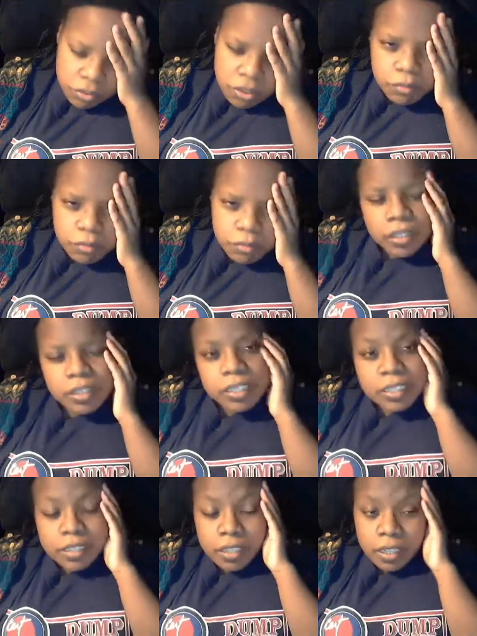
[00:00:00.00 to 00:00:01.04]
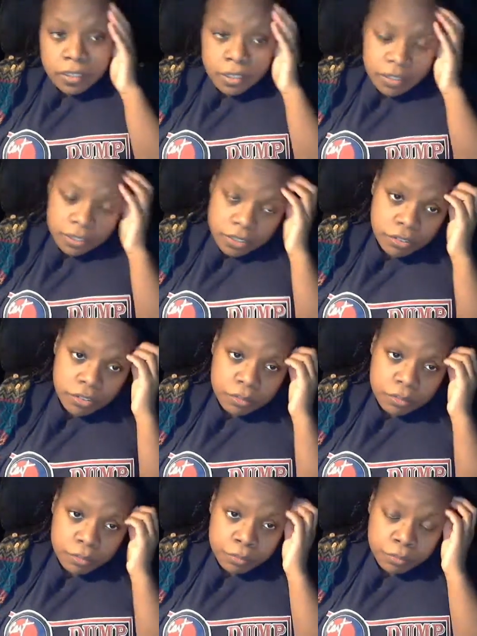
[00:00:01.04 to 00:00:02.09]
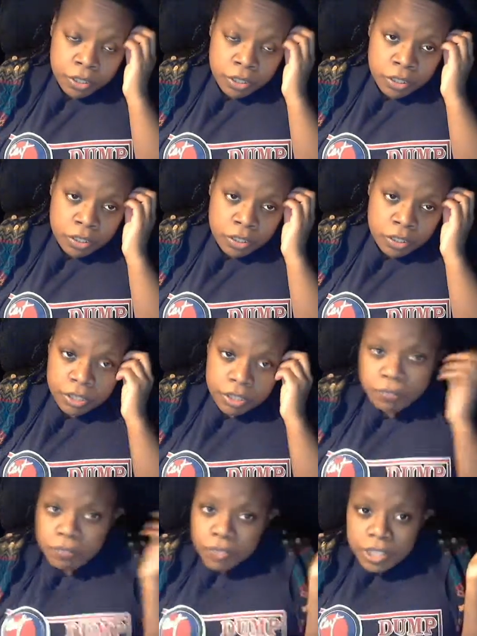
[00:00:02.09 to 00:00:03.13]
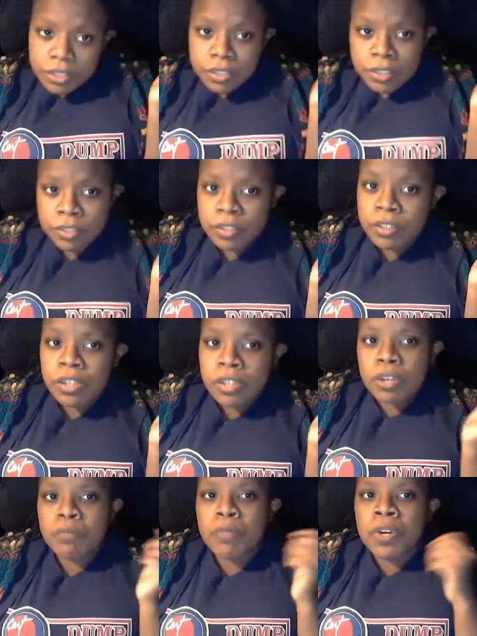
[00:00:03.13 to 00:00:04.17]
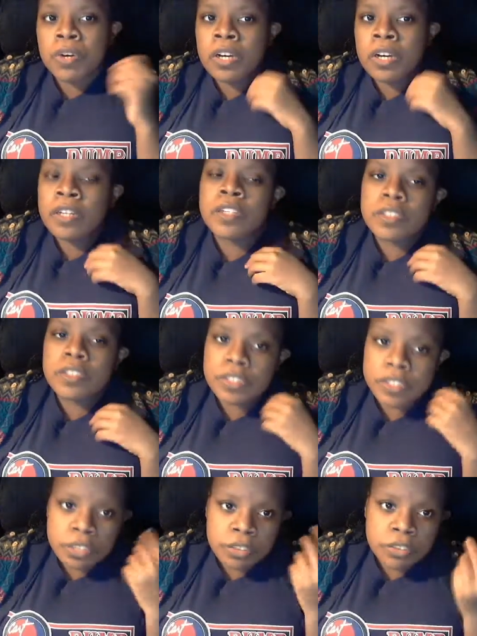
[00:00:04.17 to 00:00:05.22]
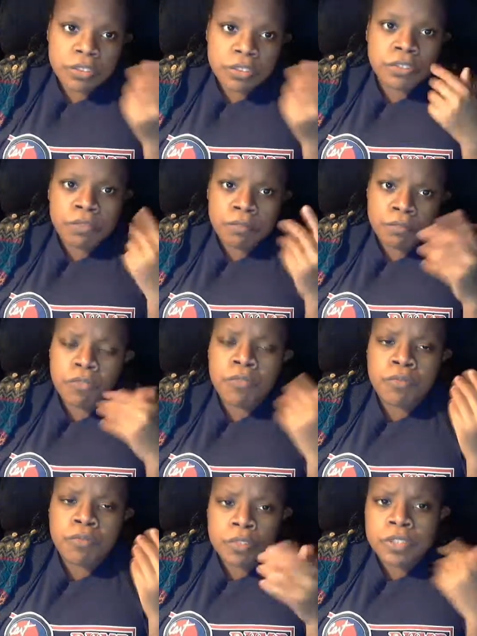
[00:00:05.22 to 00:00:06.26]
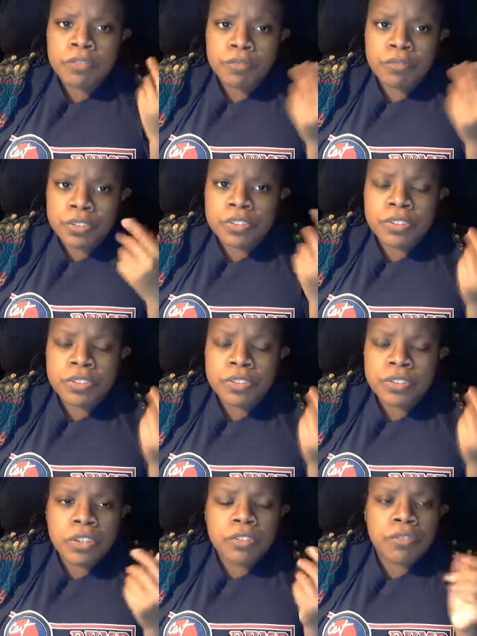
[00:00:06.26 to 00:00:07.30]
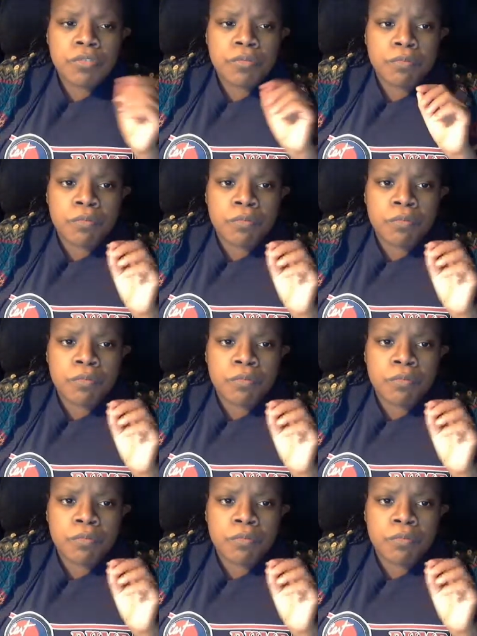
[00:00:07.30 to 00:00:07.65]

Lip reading: Because it's not like there aren't people out there who get offended by seeing, overly Christian